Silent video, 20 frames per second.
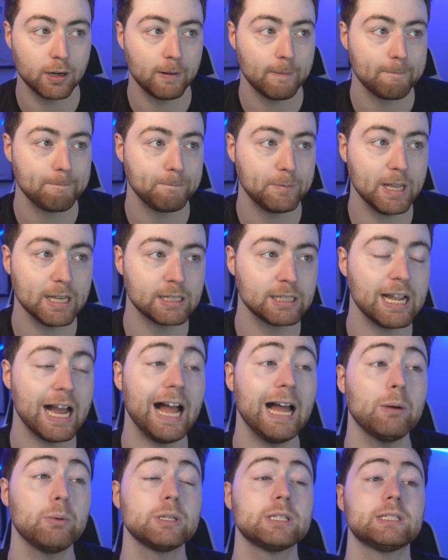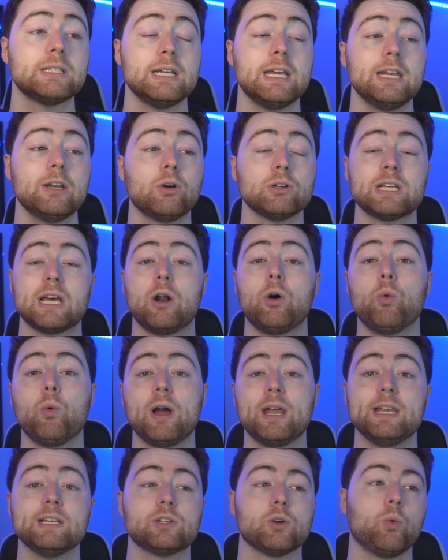This guy he knows how to win.
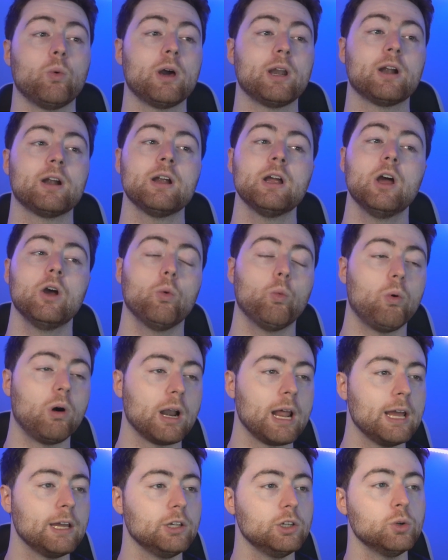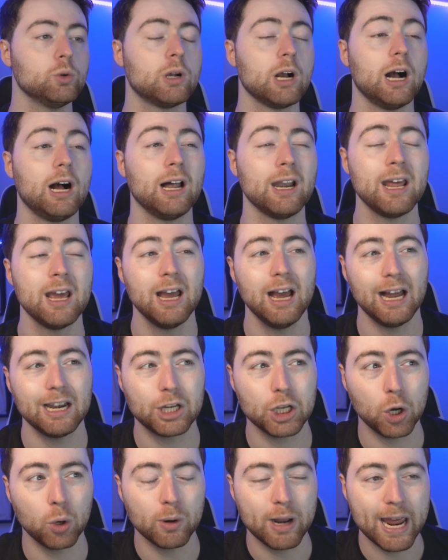He's a winner. Won at UConn.
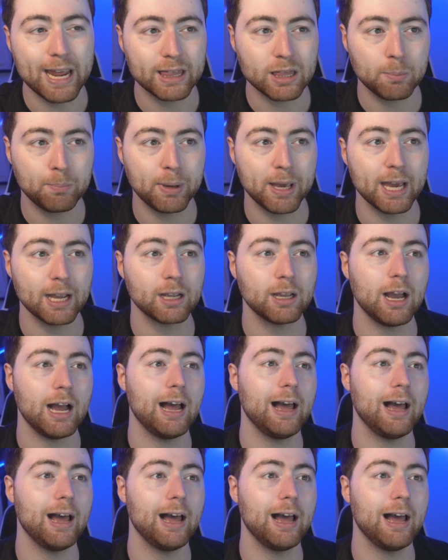Don't hate the pick.